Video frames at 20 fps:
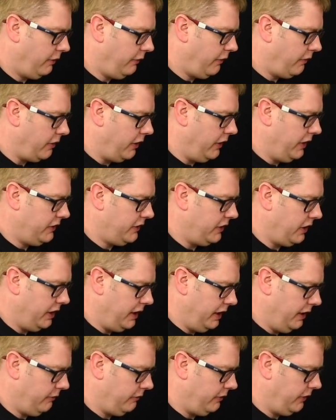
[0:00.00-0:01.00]
So if I've got this
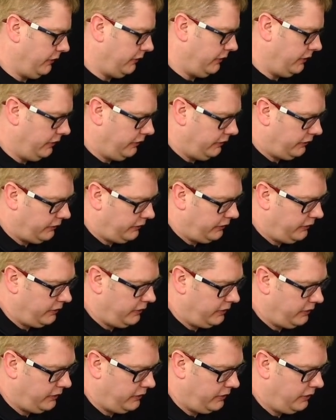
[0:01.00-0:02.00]
idea, for instance,
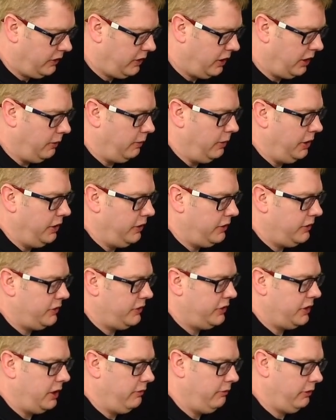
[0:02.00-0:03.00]
and I want
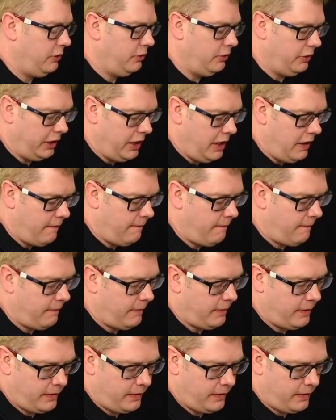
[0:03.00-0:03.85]
to start recording it,